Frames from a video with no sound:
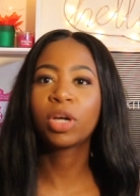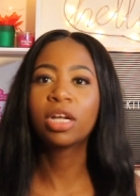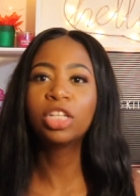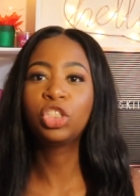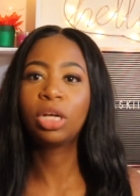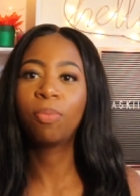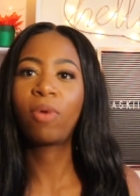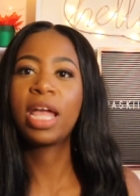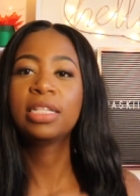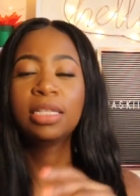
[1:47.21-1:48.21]
we're gonna jump
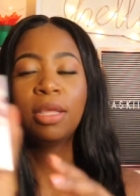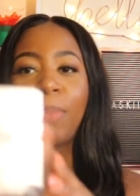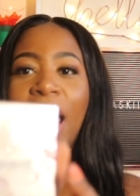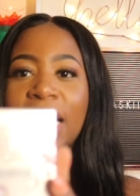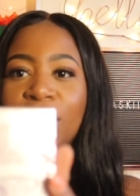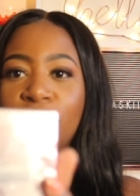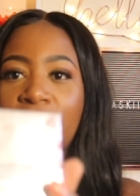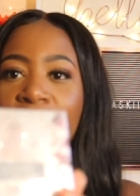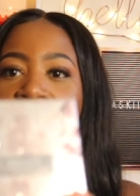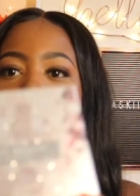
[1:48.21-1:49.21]
right into the
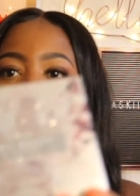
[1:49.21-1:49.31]
packaging